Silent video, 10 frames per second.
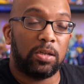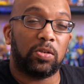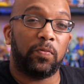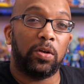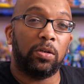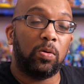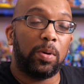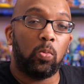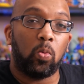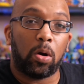So if you're a little
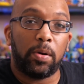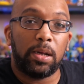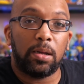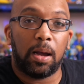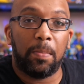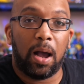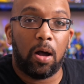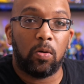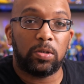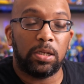bit worried
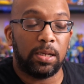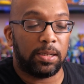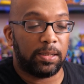about